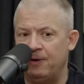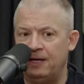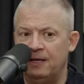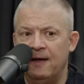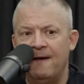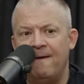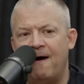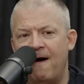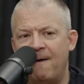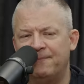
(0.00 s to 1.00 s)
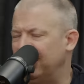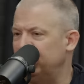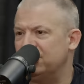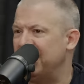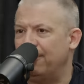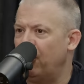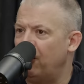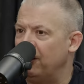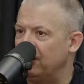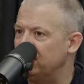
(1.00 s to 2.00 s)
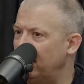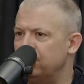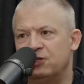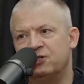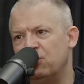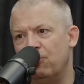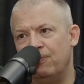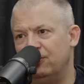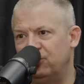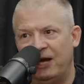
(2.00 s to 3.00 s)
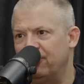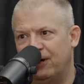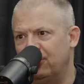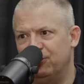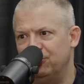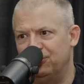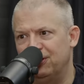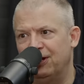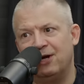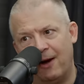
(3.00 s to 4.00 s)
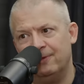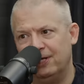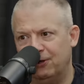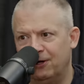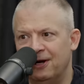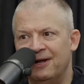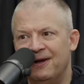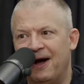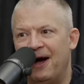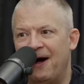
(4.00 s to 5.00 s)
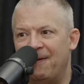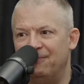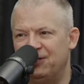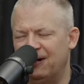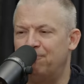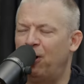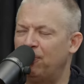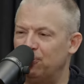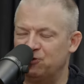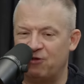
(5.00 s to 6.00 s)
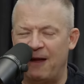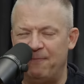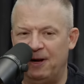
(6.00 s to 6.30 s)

me. Uh, but I just kept hurting, and I was just so ashamed that I couldn't accommodate her. Um, she had a purple strap